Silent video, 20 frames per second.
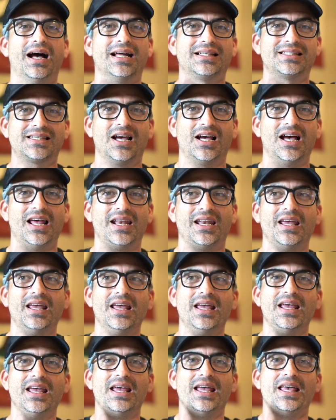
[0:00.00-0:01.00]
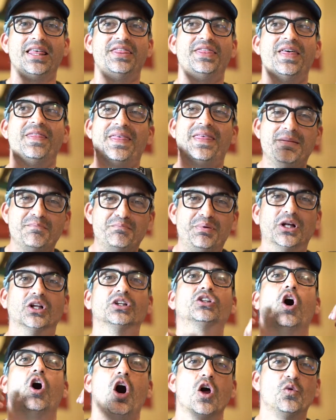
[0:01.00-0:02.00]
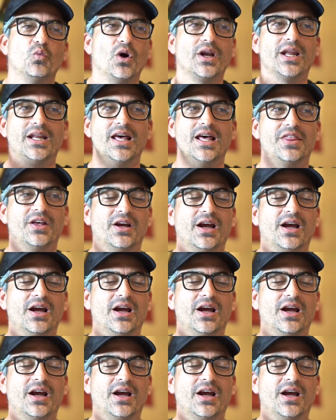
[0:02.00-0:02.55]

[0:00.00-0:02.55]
ton, that they build on one another.